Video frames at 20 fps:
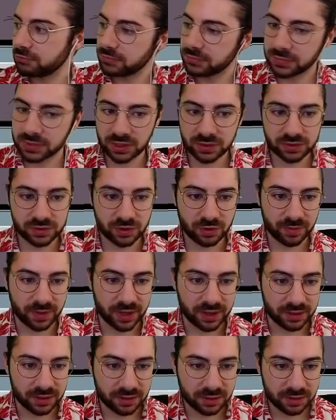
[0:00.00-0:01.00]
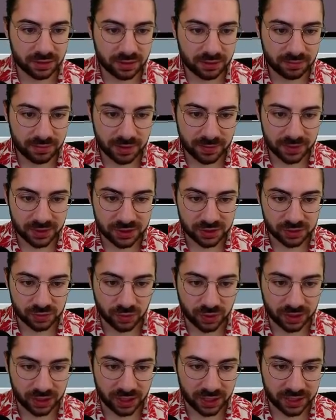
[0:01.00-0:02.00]
Not so bad. Maybe just
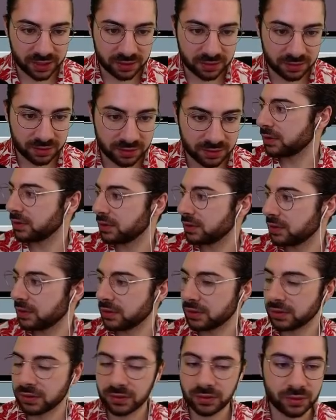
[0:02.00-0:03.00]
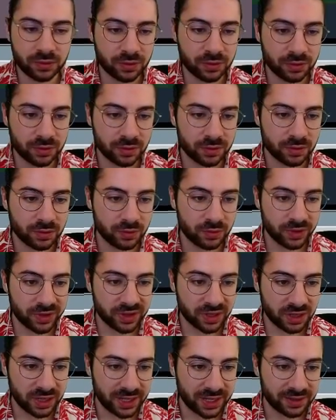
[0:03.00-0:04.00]
one line. Or where the
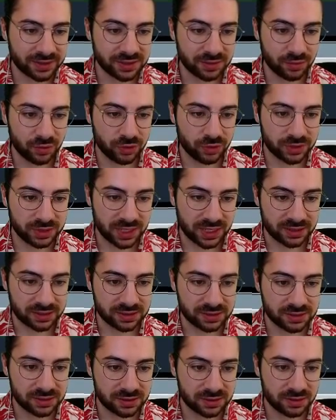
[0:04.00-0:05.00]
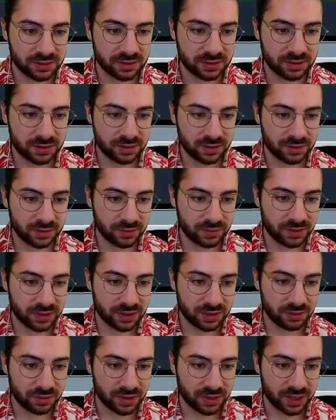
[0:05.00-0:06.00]
clouds are more dense, we can
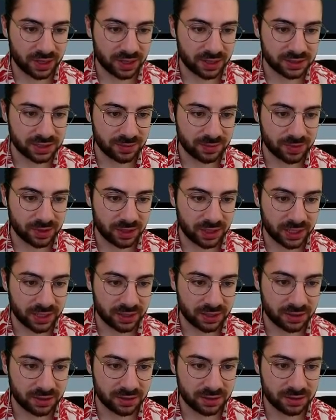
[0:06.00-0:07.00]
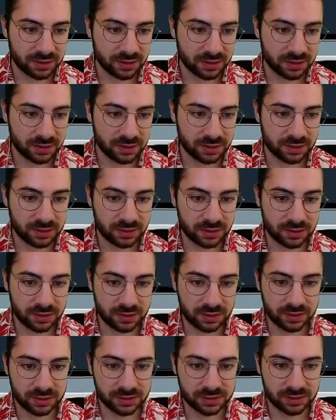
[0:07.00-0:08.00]
create a deeper line
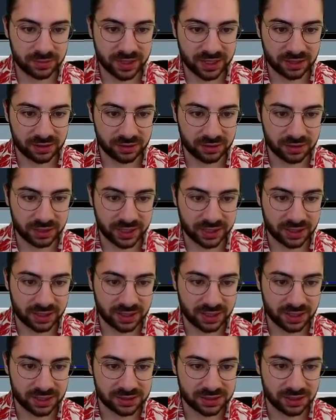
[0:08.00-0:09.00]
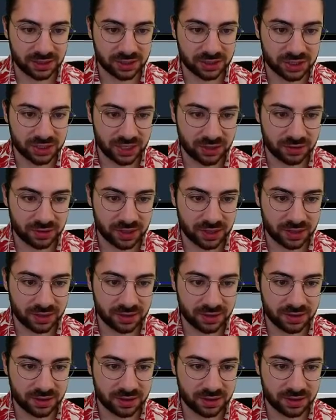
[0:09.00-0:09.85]
to make it look like they're casting the shadow down.